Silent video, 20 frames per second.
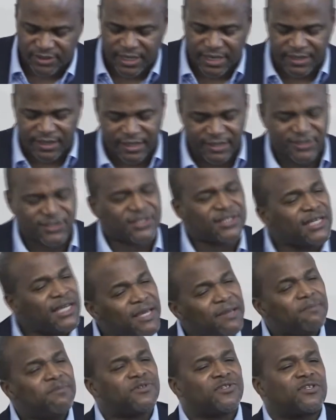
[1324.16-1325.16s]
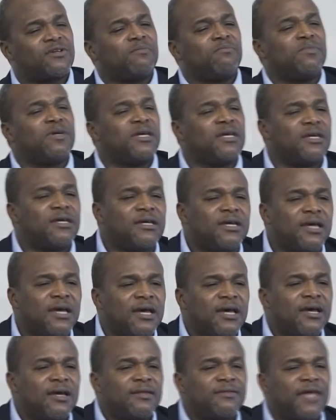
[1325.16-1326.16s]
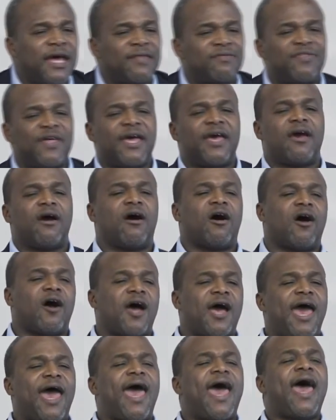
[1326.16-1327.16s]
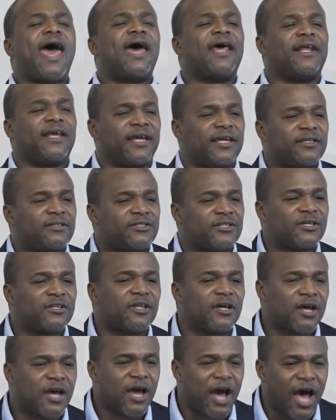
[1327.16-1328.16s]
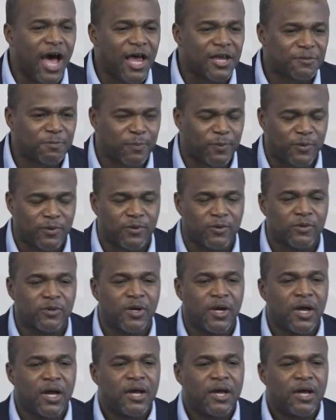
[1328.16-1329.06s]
that it seems to me that they are adding to the gospel